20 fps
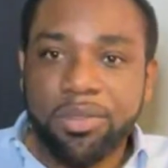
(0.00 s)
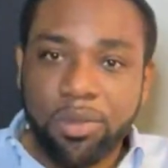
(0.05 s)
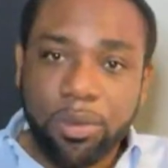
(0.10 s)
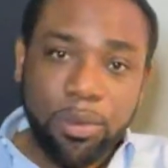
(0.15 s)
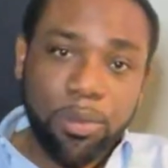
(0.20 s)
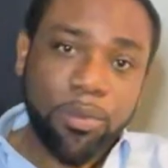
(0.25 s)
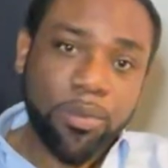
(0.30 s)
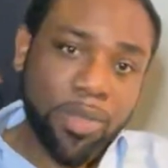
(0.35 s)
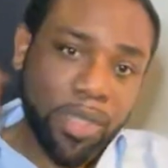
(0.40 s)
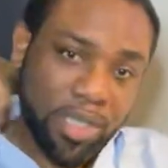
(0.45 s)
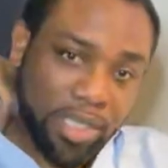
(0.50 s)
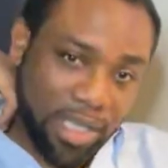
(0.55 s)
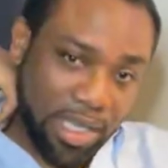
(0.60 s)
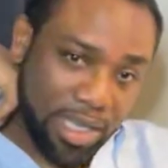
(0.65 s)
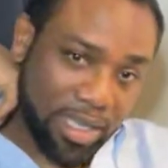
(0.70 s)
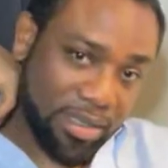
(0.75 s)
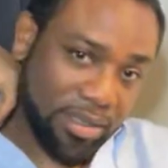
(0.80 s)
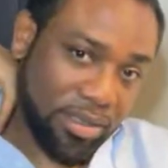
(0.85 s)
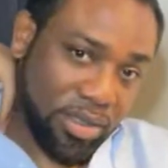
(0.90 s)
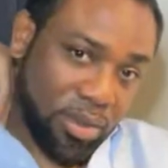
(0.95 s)
So
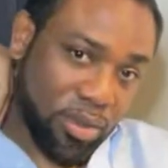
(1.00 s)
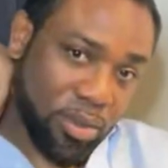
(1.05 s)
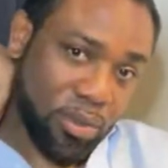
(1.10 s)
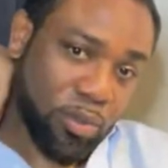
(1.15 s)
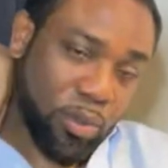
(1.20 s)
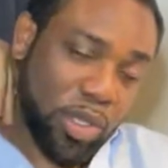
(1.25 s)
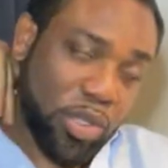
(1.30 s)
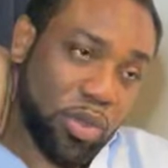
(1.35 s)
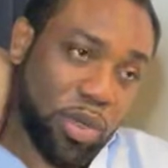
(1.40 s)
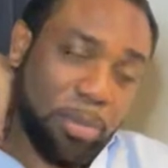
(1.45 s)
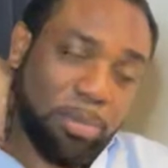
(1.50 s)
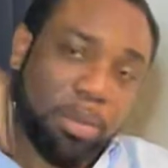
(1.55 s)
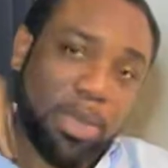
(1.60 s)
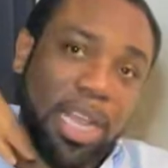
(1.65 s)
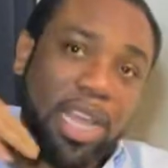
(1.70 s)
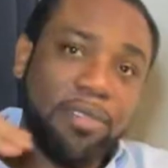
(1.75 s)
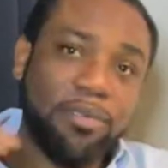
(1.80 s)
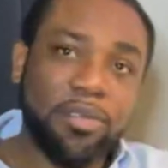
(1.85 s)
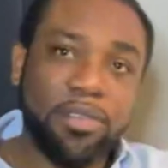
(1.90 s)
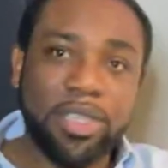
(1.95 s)
yeah, so when you
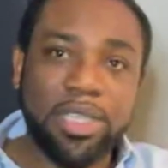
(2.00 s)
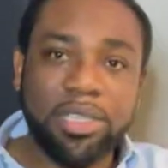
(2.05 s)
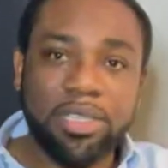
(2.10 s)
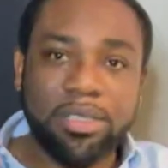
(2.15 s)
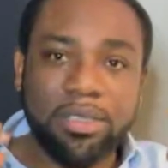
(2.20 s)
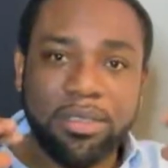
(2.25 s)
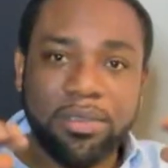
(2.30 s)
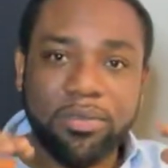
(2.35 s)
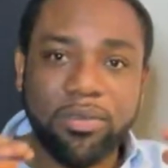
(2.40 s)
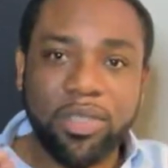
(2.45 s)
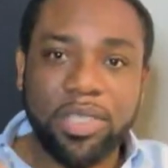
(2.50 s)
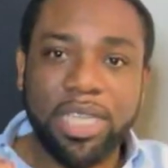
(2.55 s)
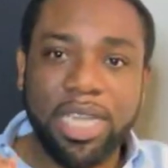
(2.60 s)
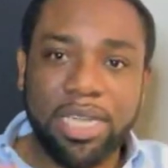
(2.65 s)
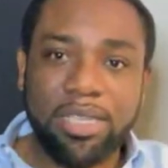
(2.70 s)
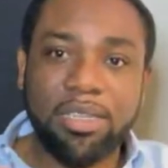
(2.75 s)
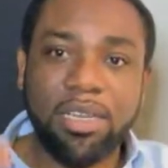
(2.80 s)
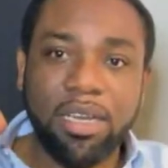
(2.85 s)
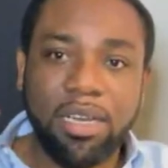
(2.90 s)
apply for that